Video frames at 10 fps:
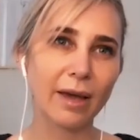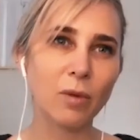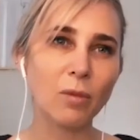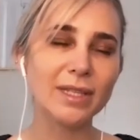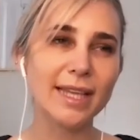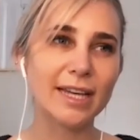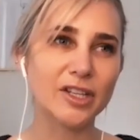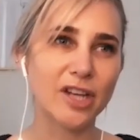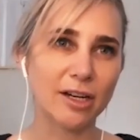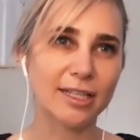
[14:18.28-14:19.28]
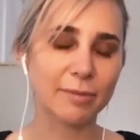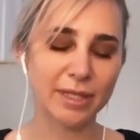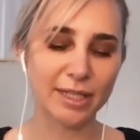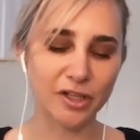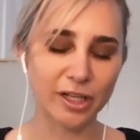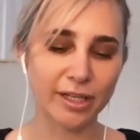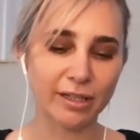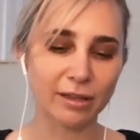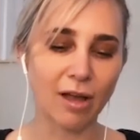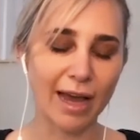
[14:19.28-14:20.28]
And what was that
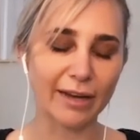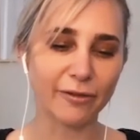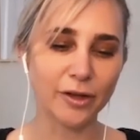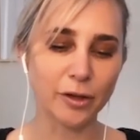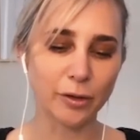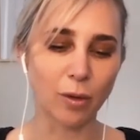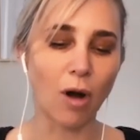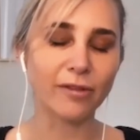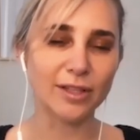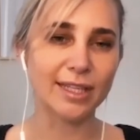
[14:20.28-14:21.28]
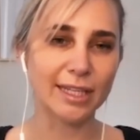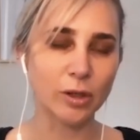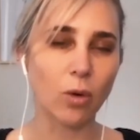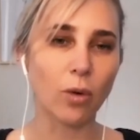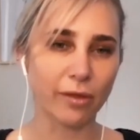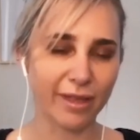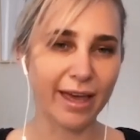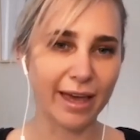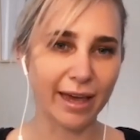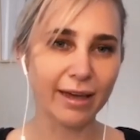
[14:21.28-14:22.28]
juxtaposition like for you? Obviously, you're
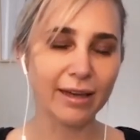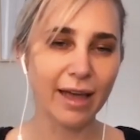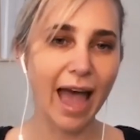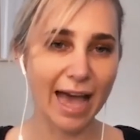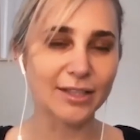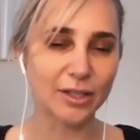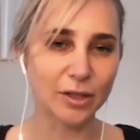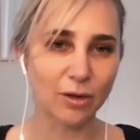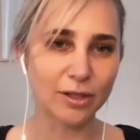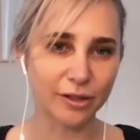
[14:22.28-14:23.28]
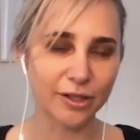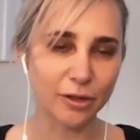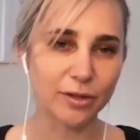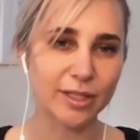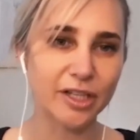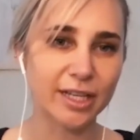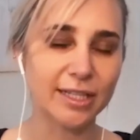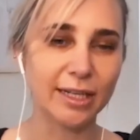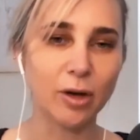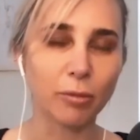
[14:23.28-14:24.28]
there as a doctor, as you're
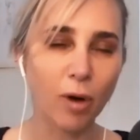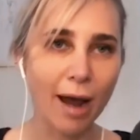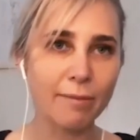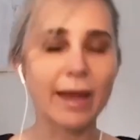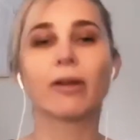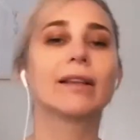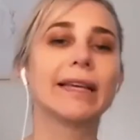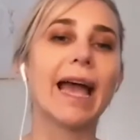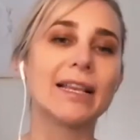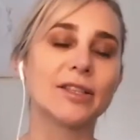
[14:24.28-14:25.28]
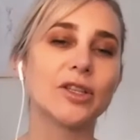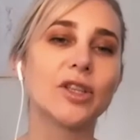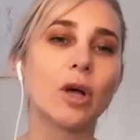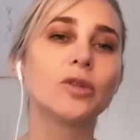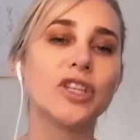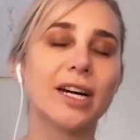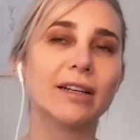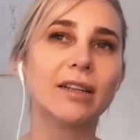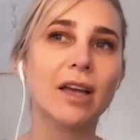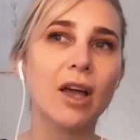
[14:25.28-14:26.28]
suggesting, not primarily as a
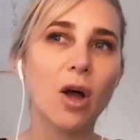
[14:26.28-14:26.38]
soldier.